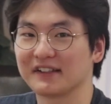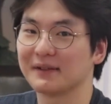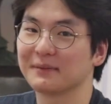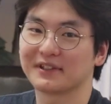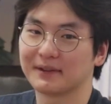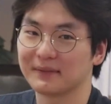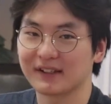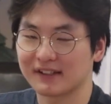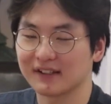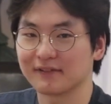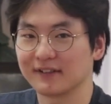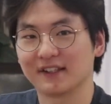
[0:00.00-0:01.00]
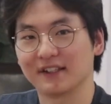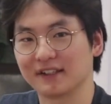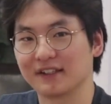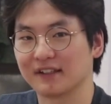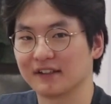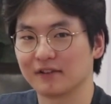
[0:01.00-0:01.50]
as an immigrant myself, I
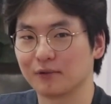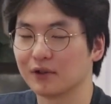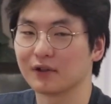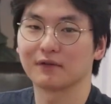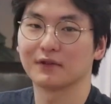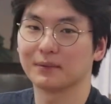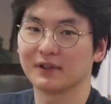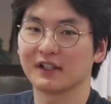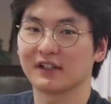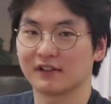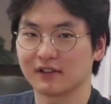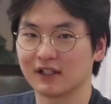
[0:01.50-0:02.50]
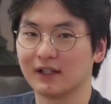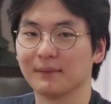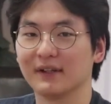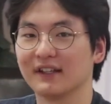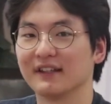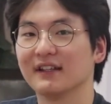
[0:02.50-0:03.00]
think this is a wonderful place to
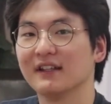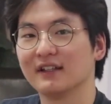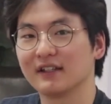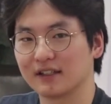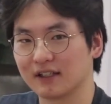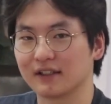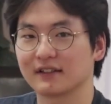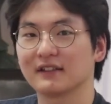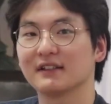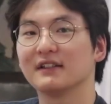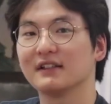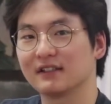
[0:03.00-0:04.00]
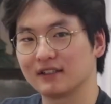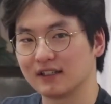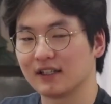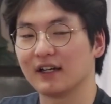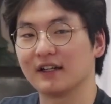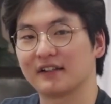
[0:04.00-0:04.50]
come and get
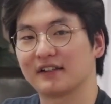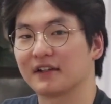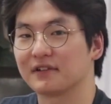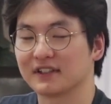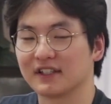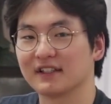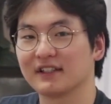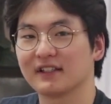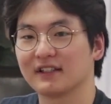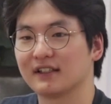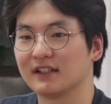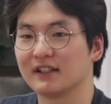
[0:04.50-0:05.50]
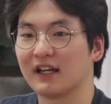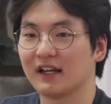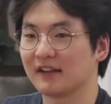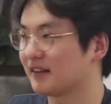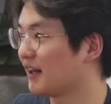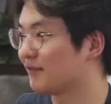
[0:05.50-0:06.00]
settled in.
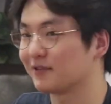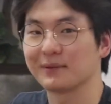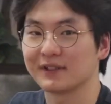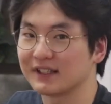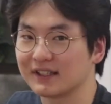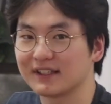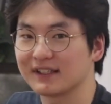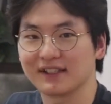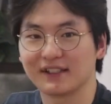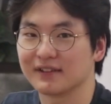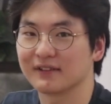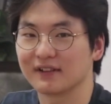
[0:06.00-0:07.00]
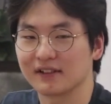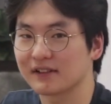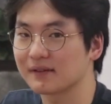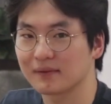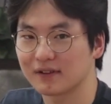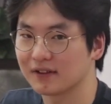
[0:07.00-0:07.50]
As everybody here
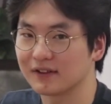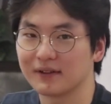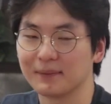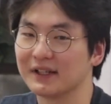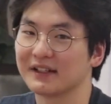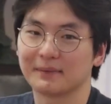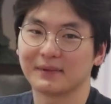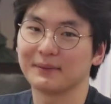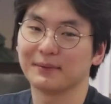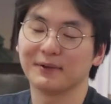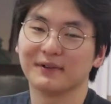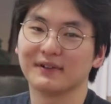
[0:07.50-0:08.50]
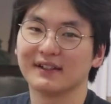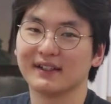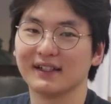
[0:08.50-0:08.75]
are amazing people.